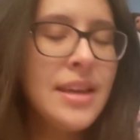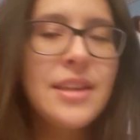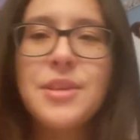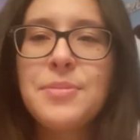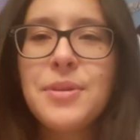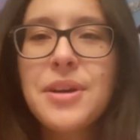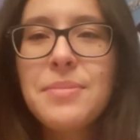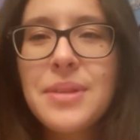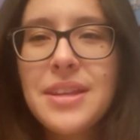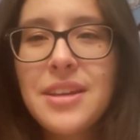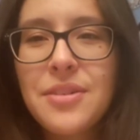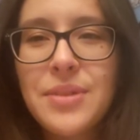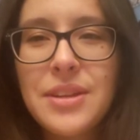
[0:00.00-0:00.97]
The book I'm
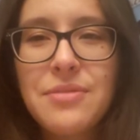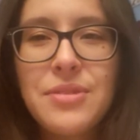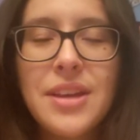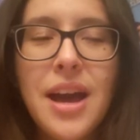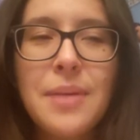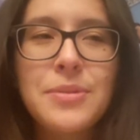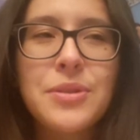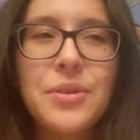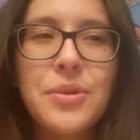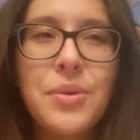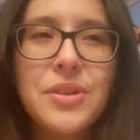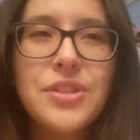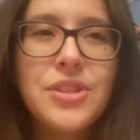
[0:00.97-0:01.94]
planning on reading for the obstacle
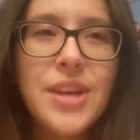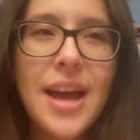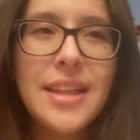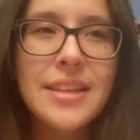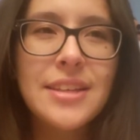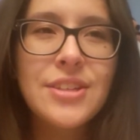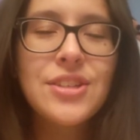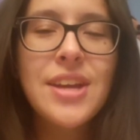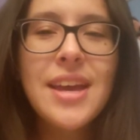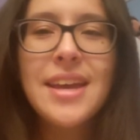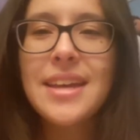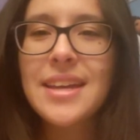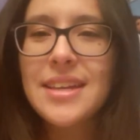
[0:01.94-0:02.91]
course challenge
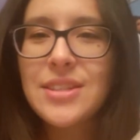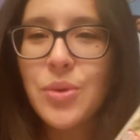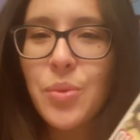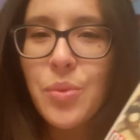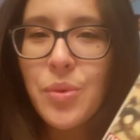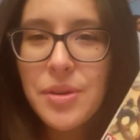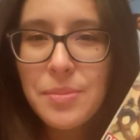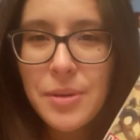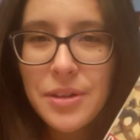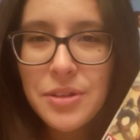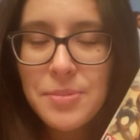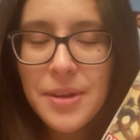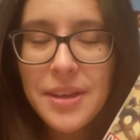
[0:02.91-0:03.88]
is One
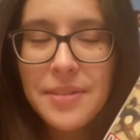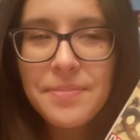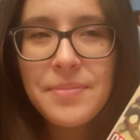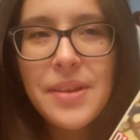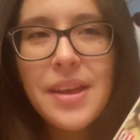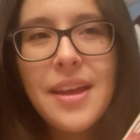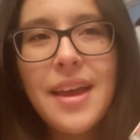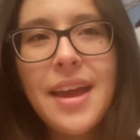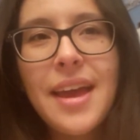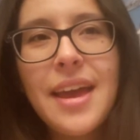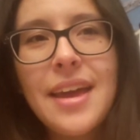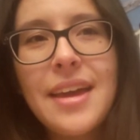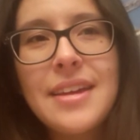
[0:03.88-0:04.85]
Punch Man.
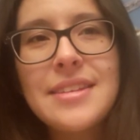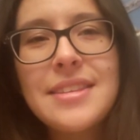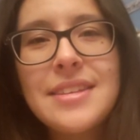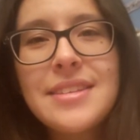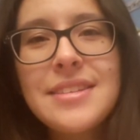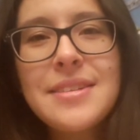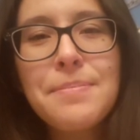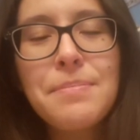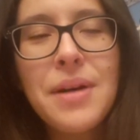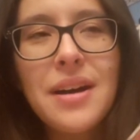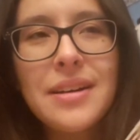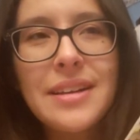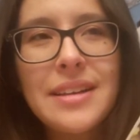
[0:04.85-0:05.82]
And this is a
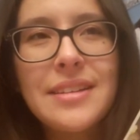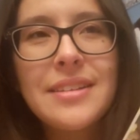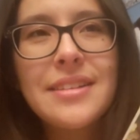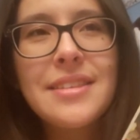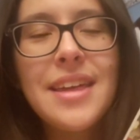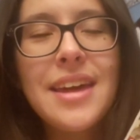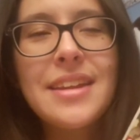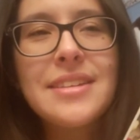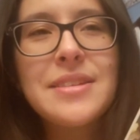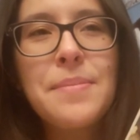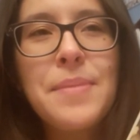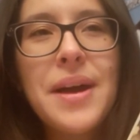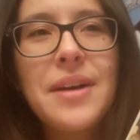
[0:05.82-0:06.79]
manga that is
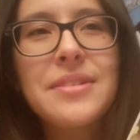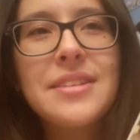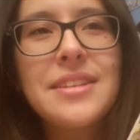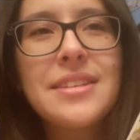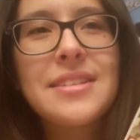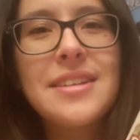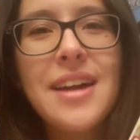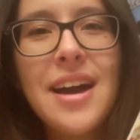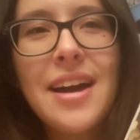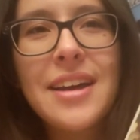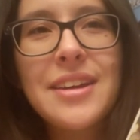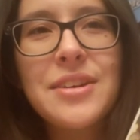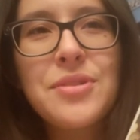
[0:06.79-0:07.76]
about this
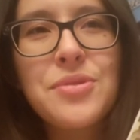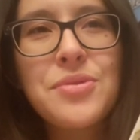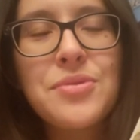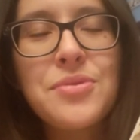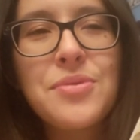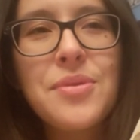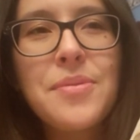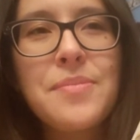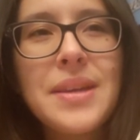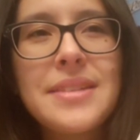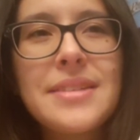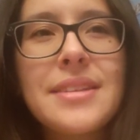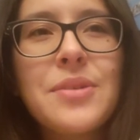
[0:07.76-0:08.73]
guy who
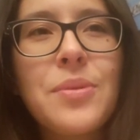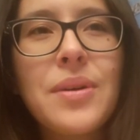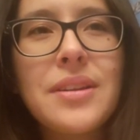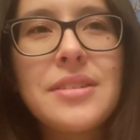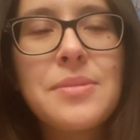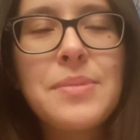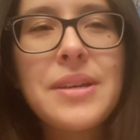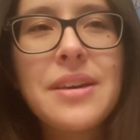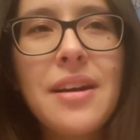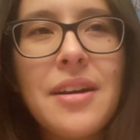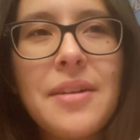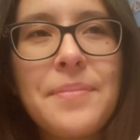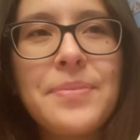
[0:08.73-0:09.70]
basically wanted to
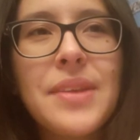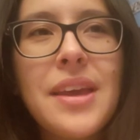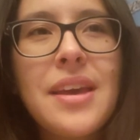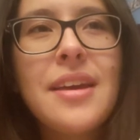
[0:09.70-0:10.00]
become